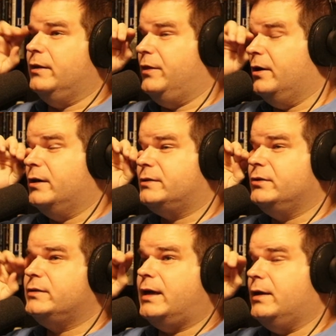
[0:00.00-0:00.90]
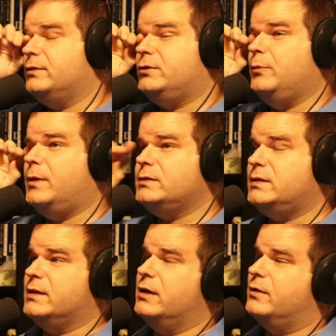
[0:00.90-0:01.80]
There are two parts of
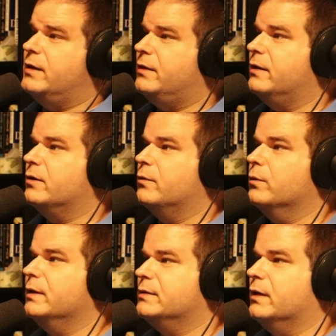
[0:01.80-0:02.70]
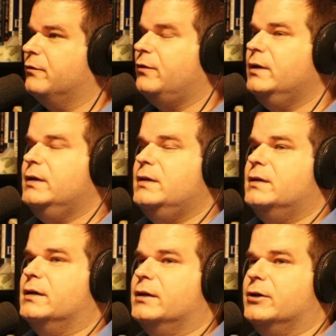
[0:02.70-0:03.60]
the year that I think are really tough.
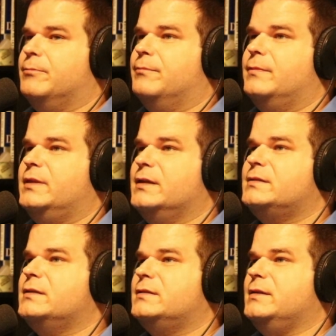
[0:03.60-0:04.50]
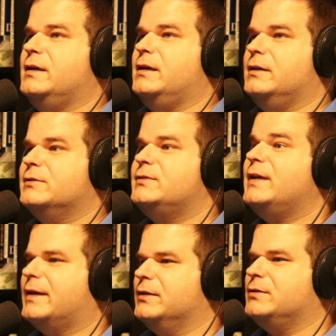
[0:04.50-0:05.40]
This is the
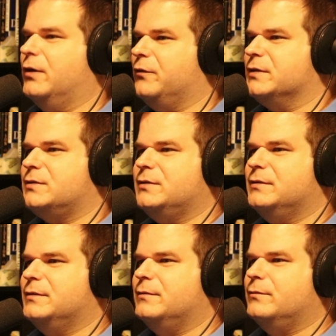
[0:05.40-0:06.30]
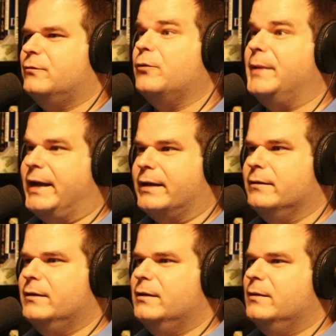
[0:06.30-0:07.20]
second toughest for me,
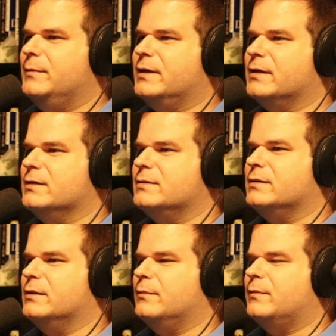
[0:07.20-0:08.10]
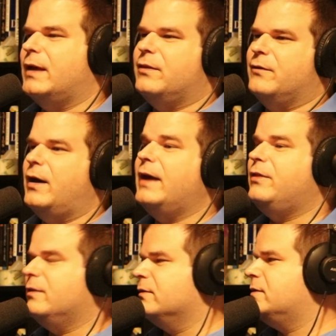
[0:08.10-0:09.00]
because I
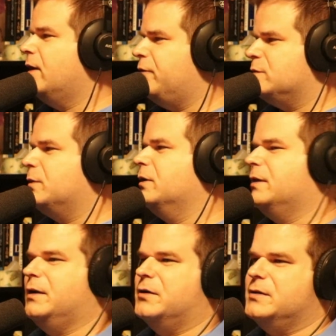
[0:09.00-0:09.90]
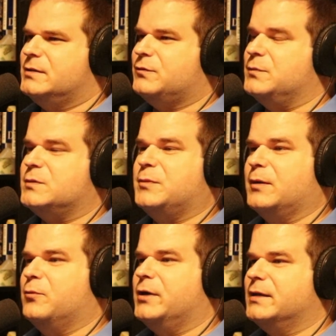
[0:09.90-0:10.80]
think the toughest part of the year is from
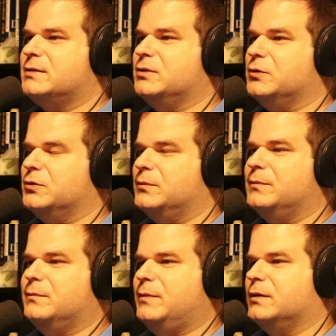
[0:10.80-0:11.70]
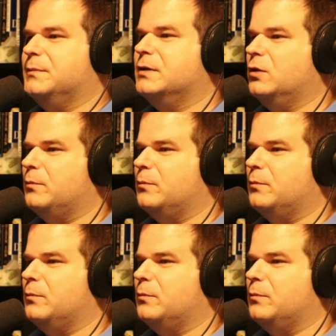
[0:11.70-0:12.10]
spring break to about the middle of